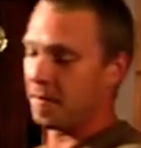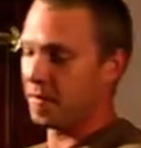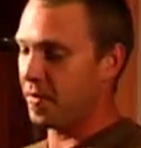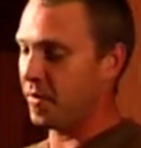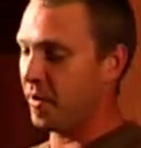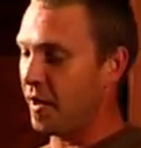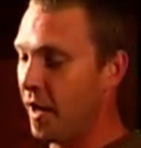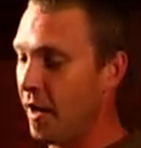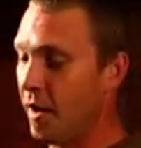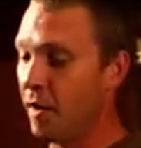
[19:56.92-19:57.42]

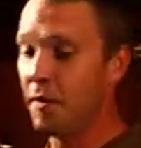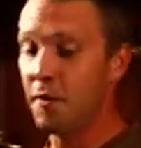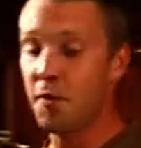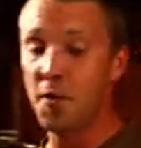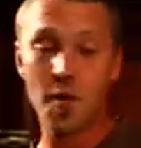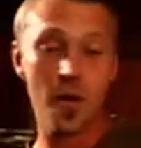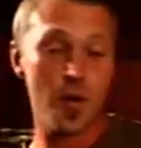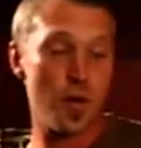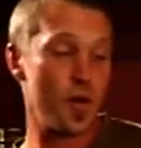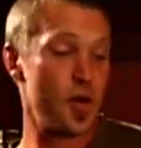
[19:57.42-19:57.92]
so now
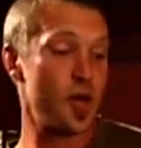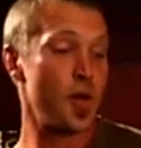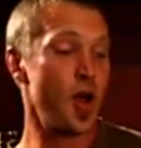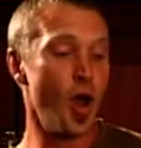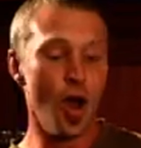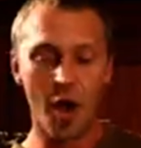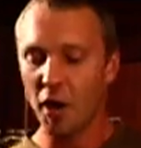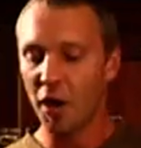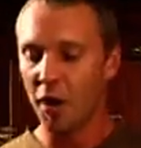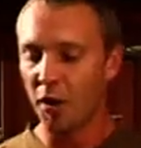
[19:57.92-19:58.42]

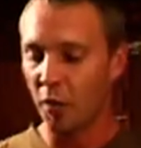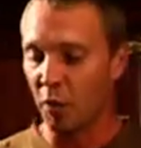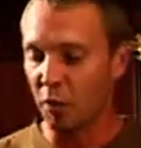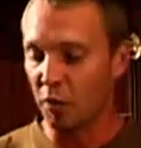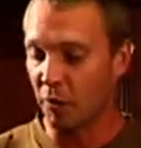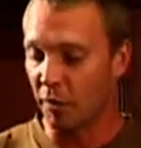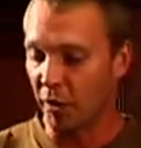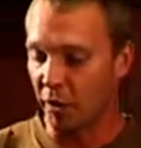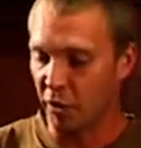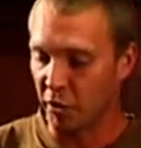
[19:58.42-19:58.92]
what
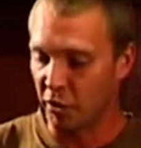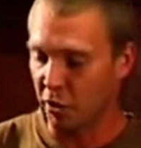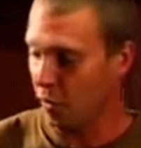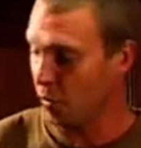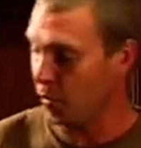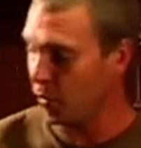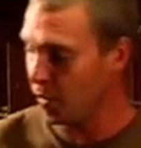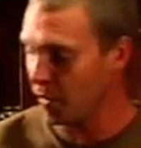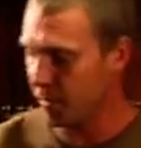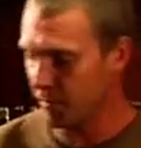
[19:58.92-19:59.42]
we're gonna
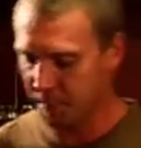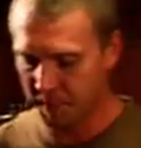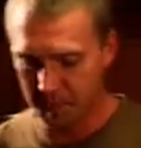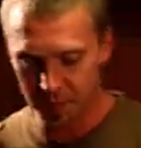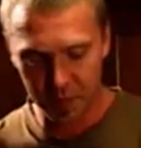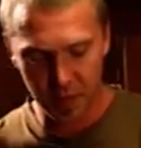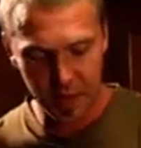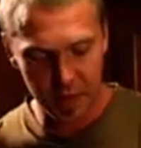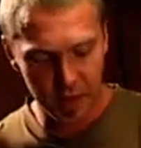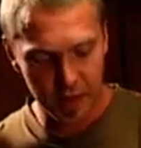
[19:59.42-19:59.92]
do
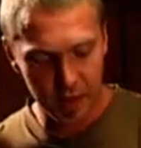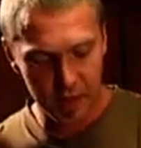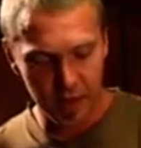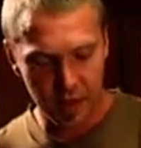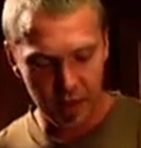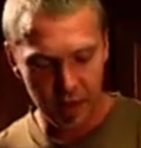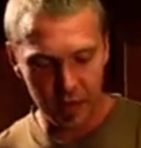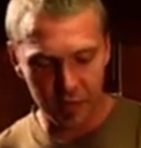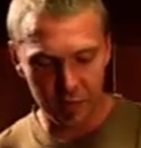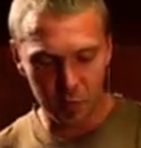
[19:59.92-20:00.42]

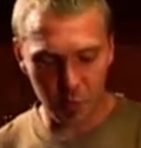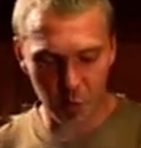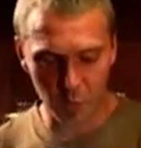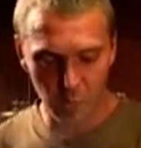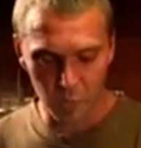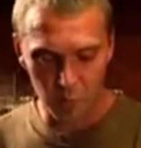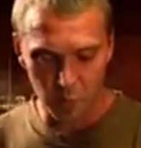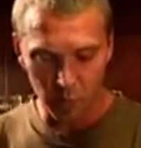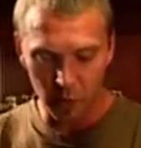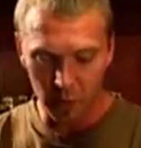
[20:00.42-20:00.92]
is pull
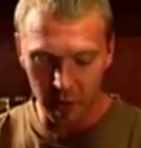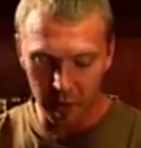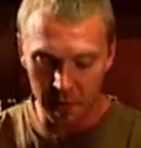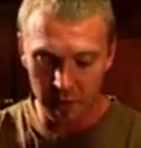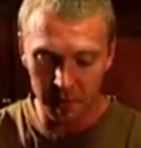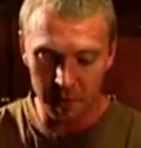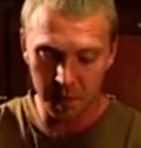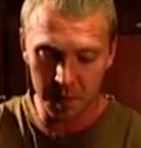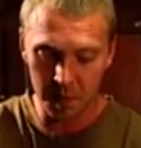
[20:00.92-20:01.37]
off all the